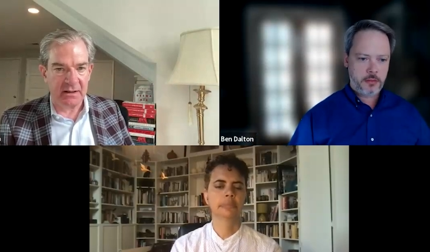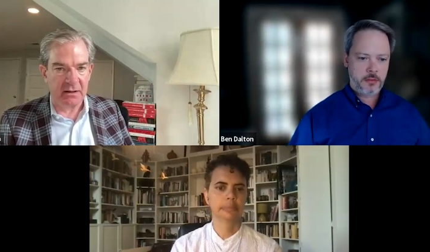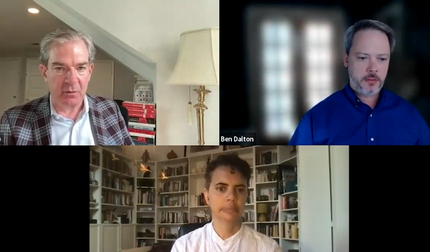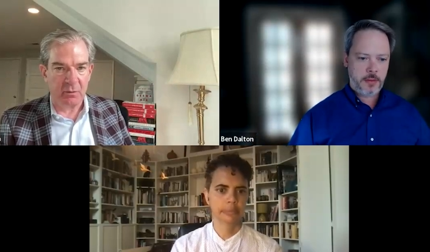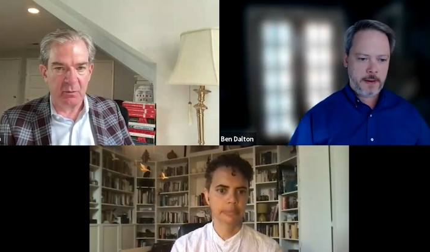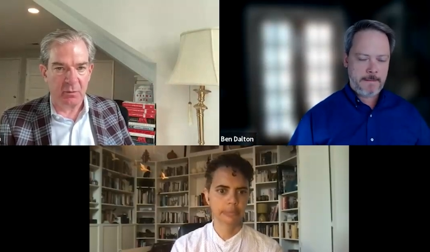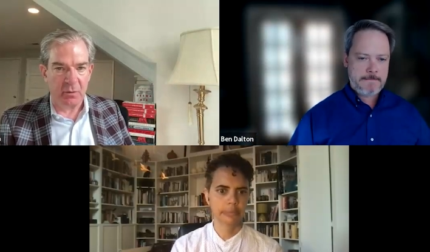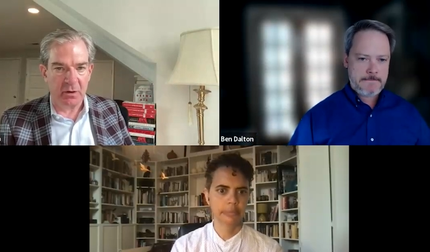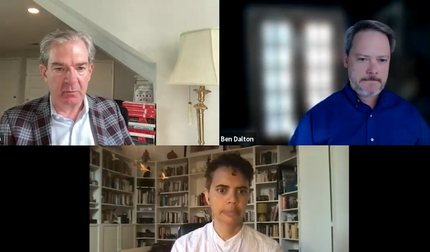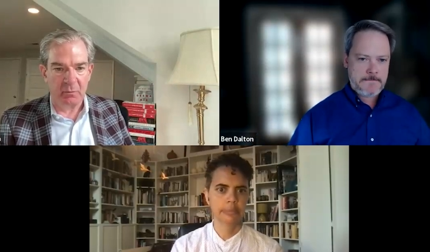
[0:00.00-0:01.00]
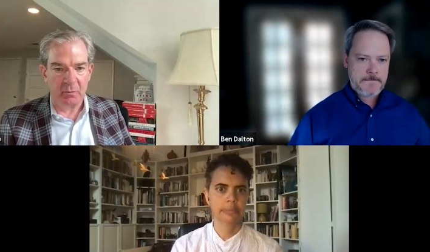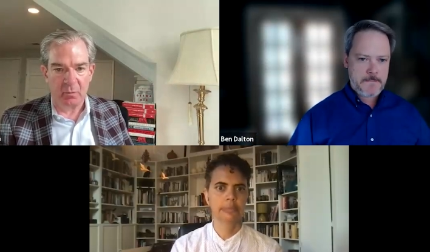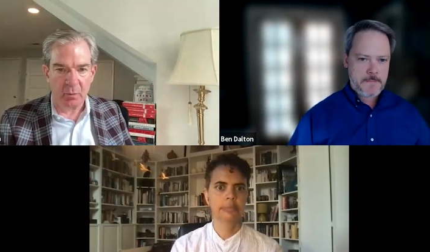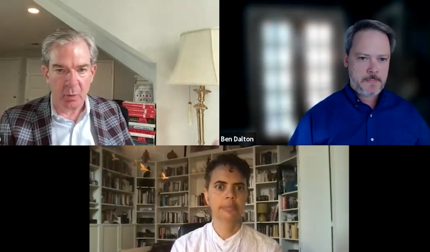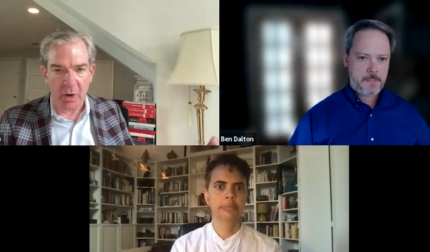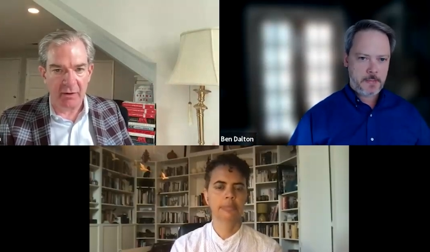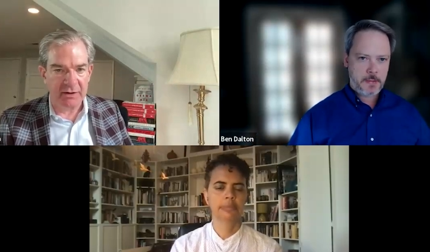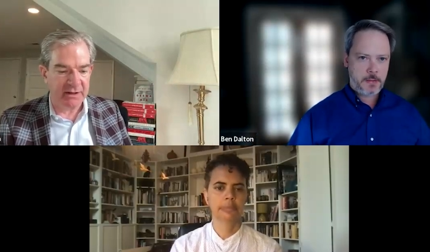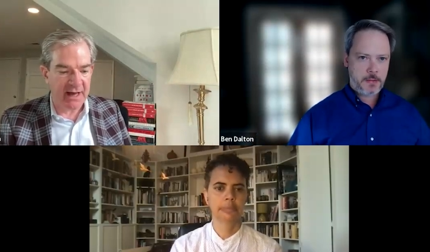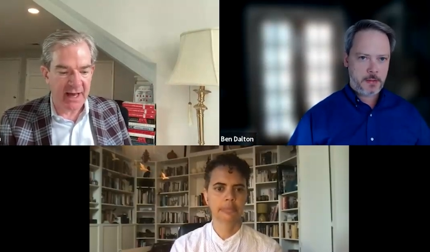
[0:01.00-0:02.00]
Speaker 1: uh, you know, where
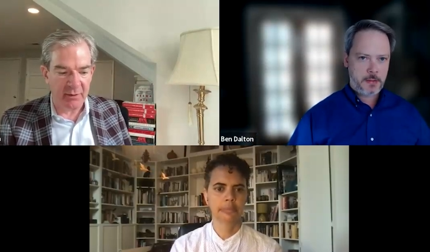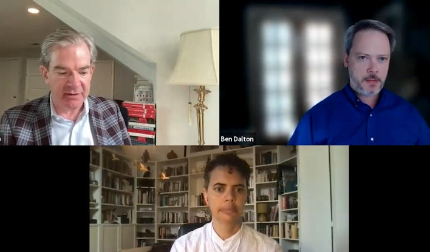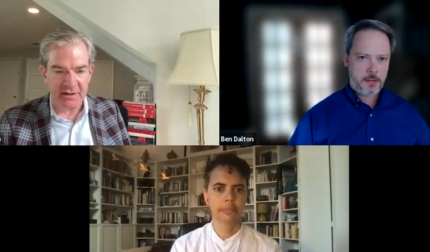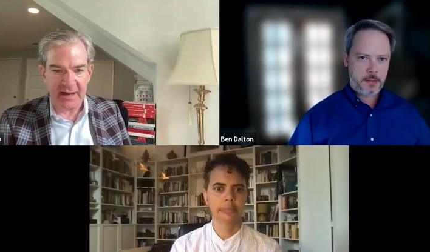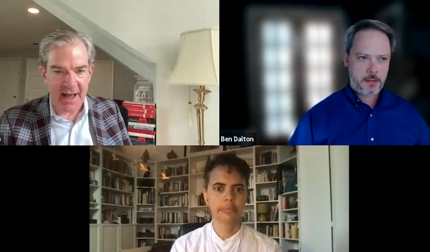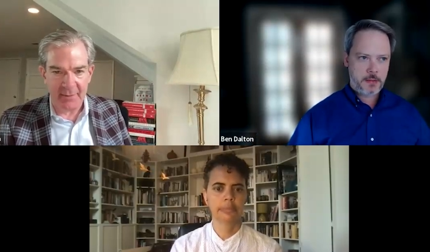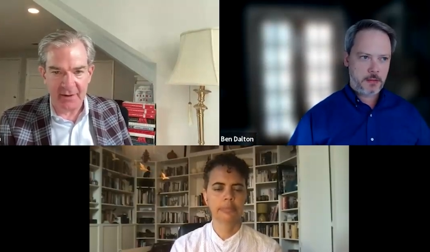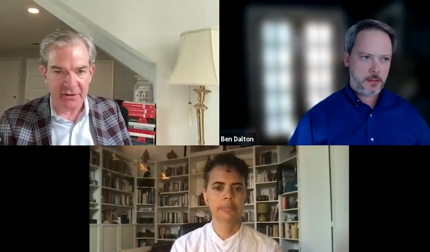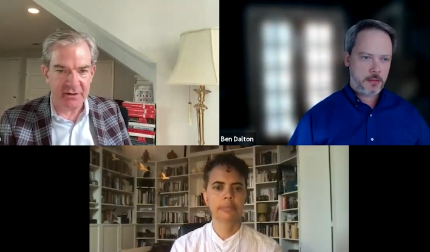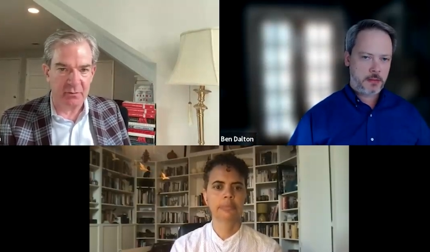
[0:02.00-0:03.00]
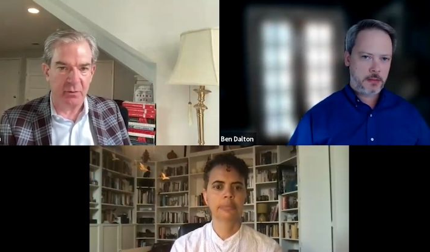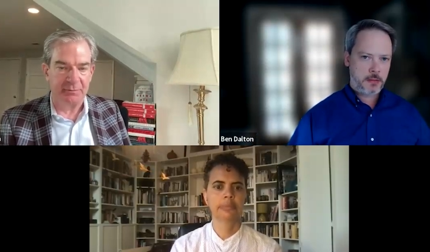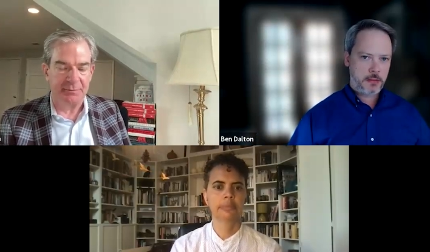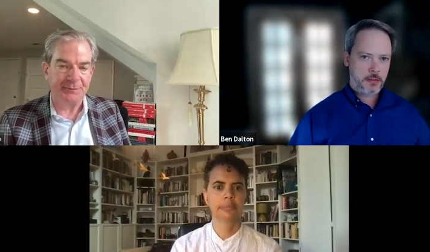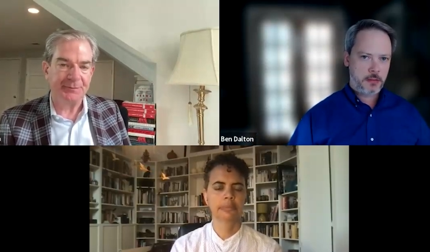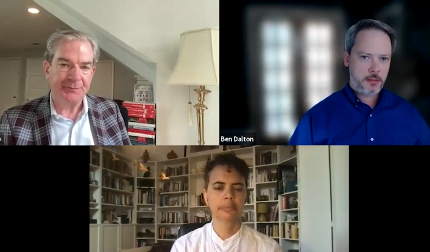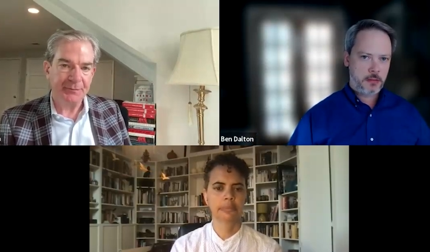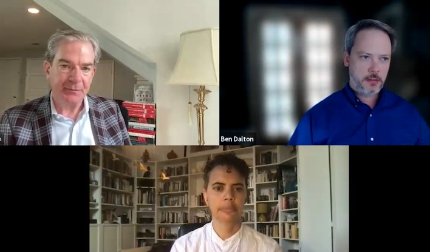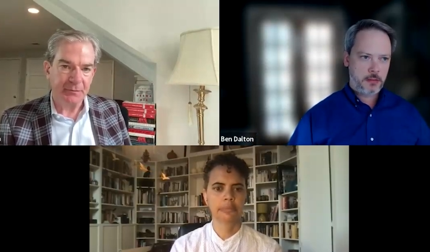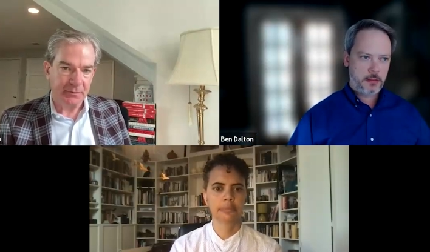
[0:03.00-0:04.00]
is he now? Is he damaged? What,
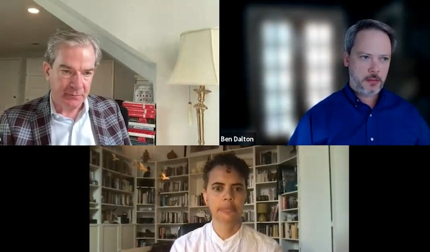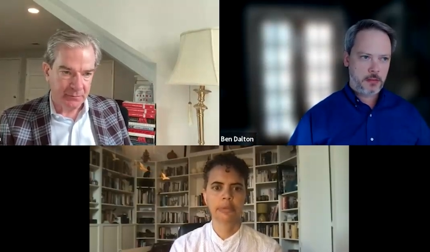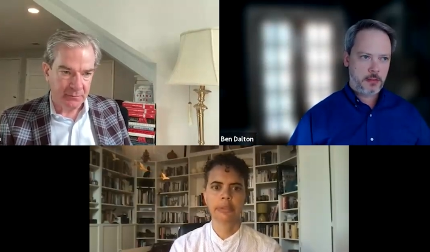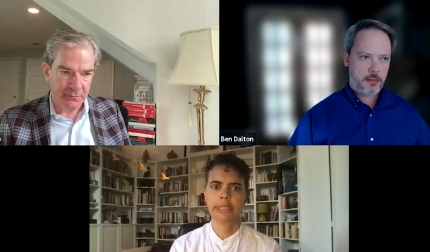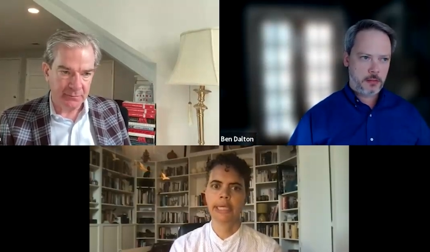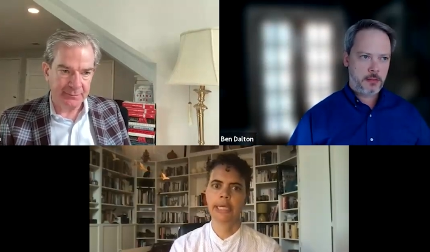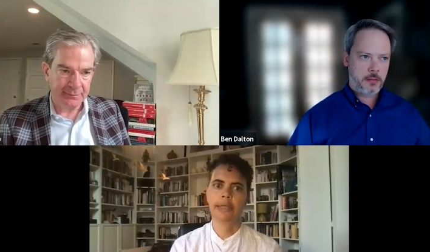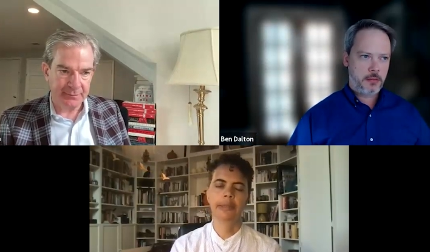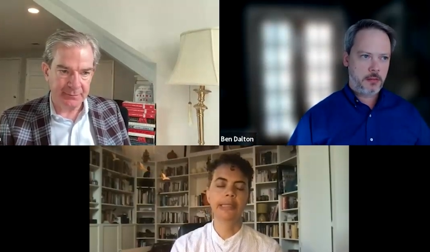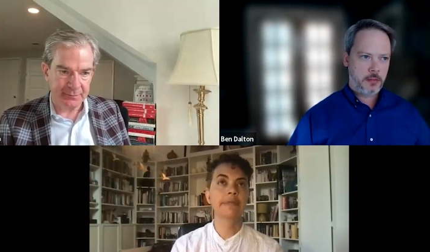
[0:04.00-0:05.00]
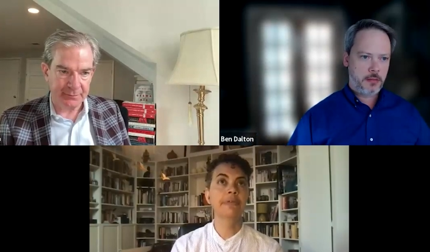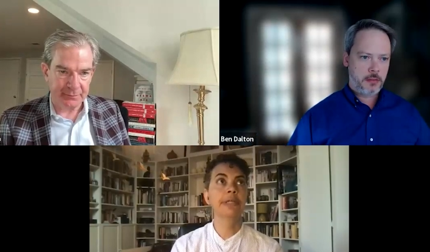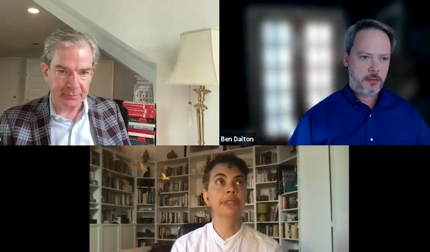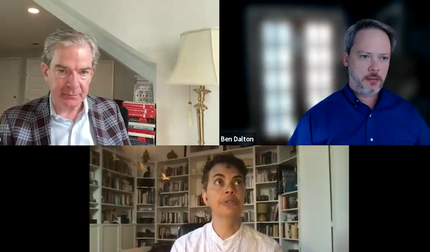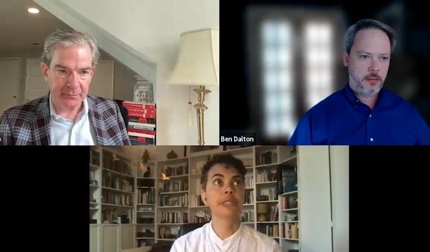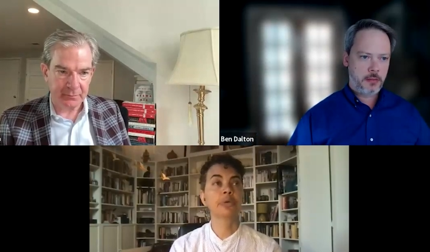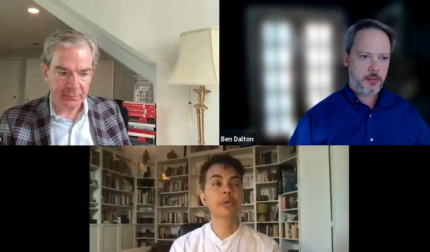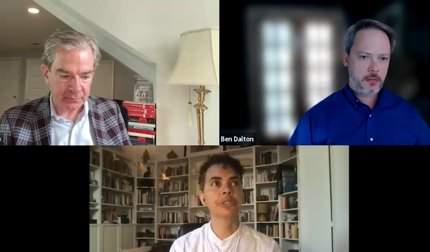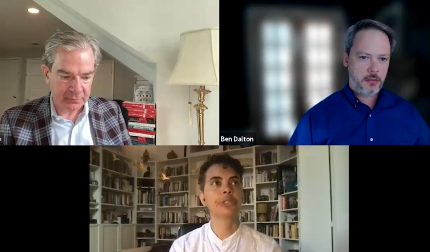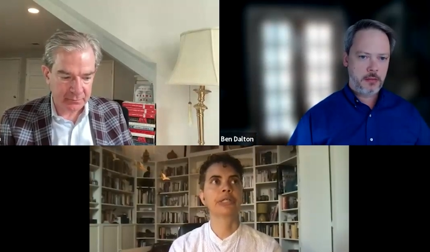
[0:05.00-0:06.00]
Speaker 2: yeah, that's a very interesting
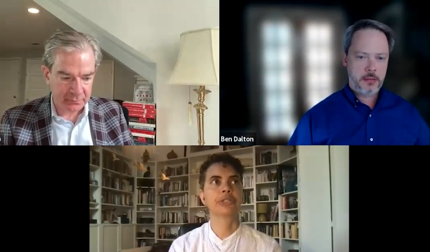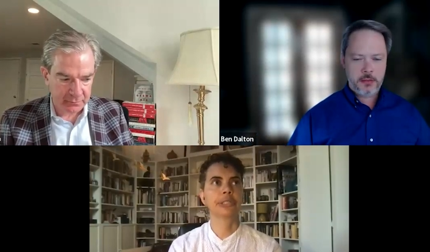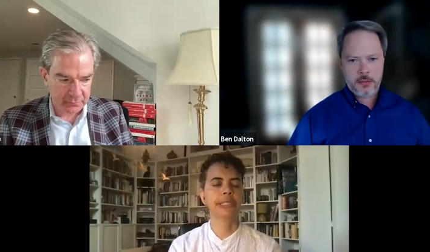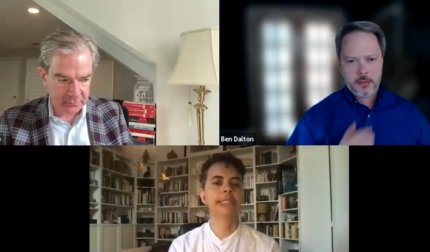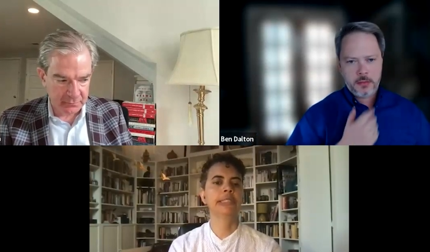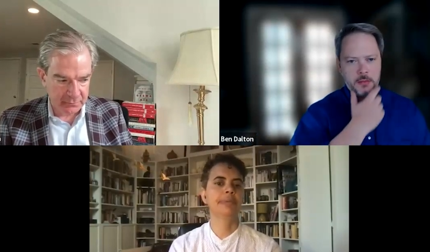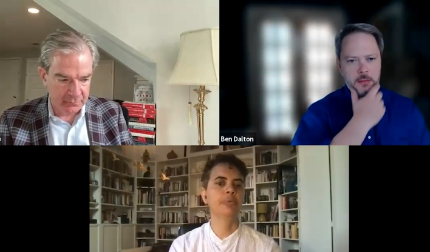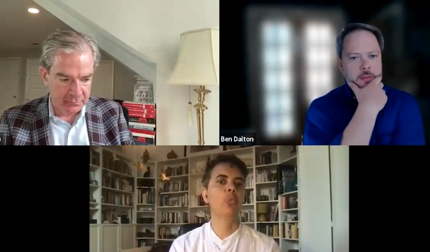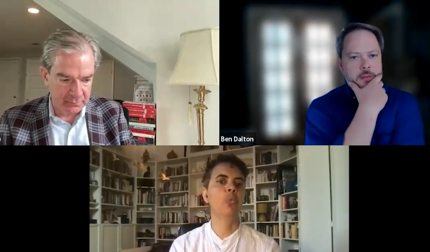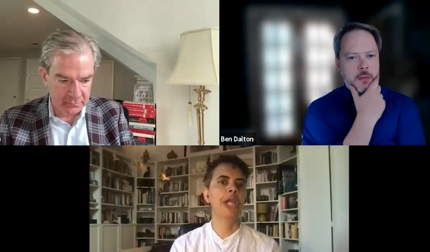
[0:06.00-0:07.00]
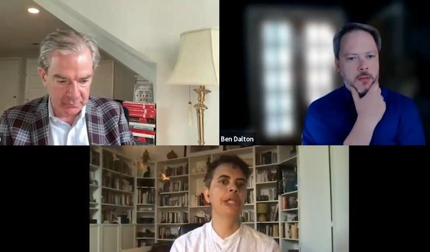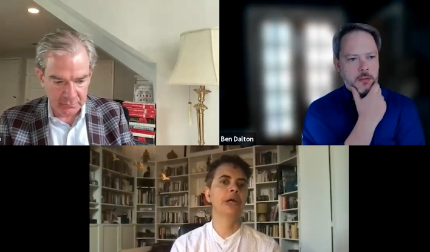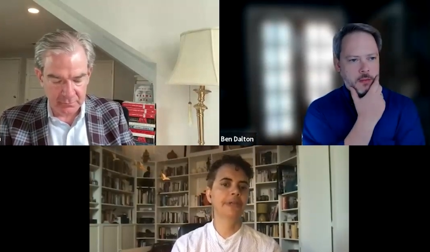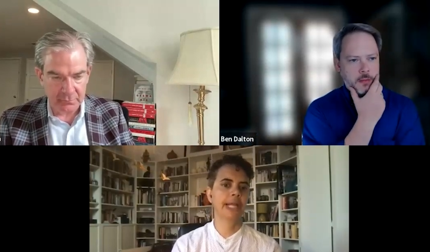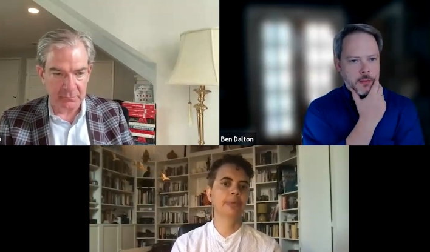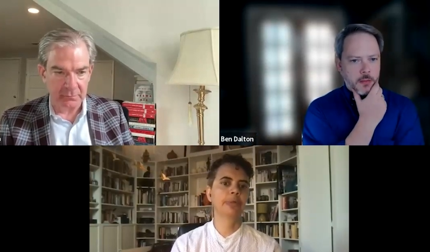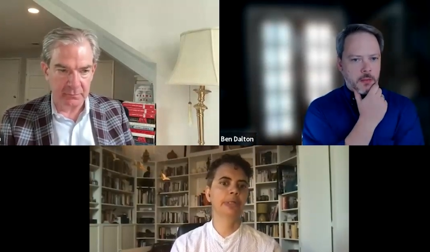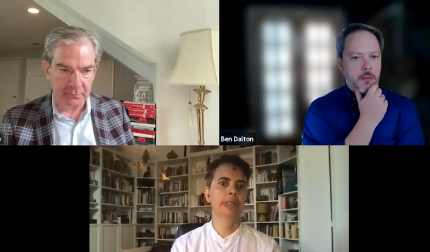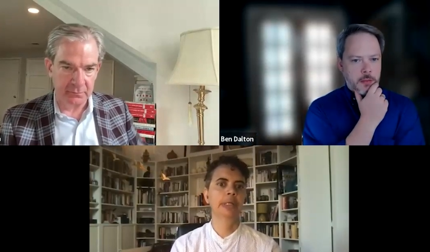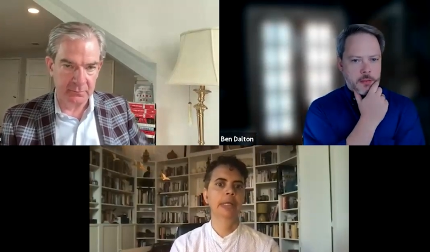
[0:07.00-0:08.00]
question. Actually, he has been way off
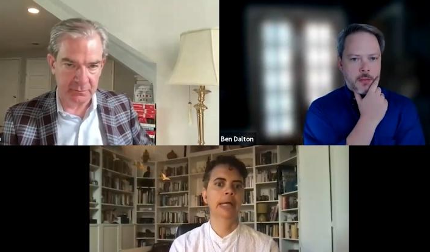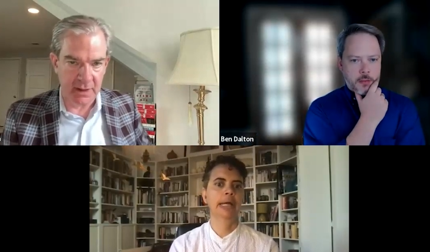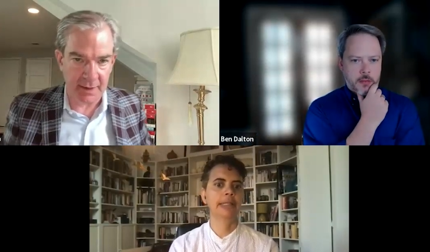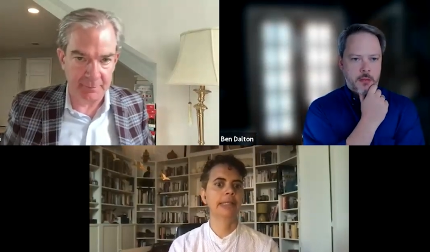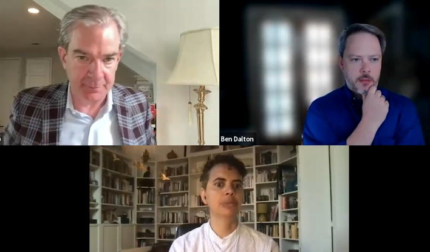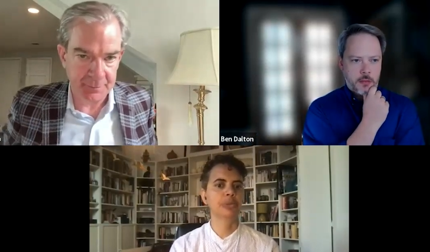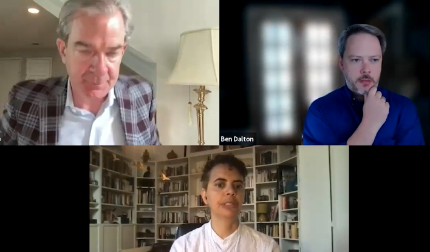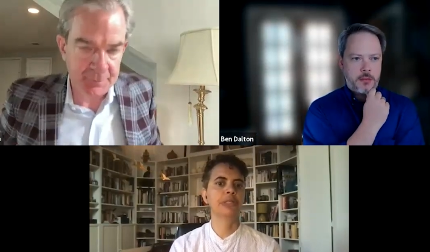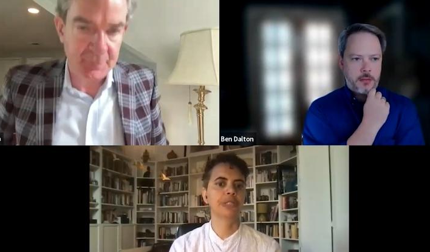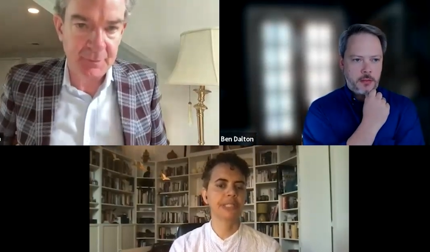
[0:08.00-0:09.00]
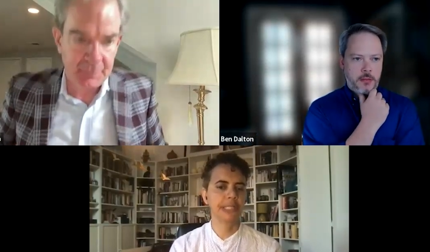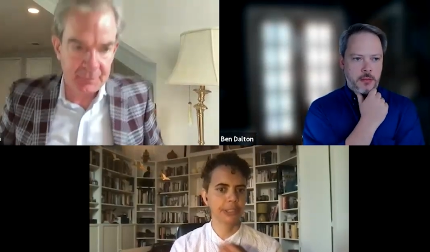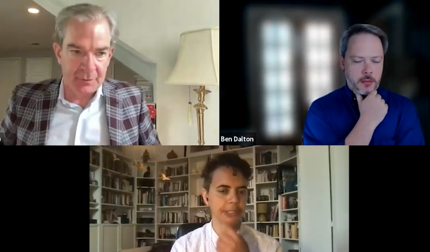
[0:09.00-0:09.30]
camera. Uh, I think it's really interesting